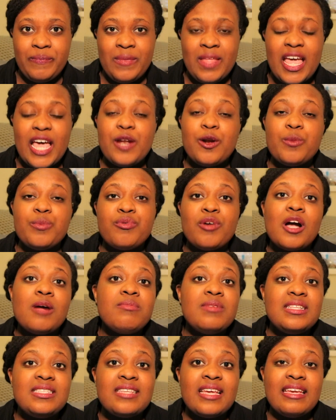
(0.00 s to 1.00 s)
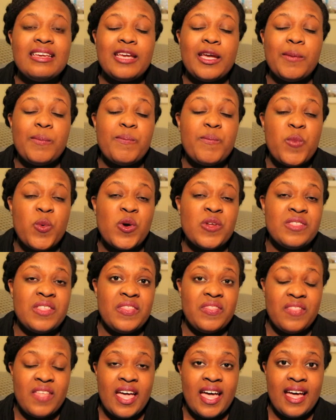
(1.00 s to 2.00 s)
and I'll probably take it more than
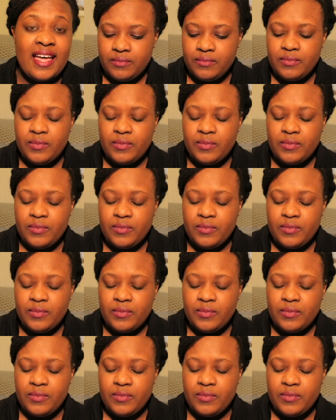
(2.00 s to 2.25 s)
that.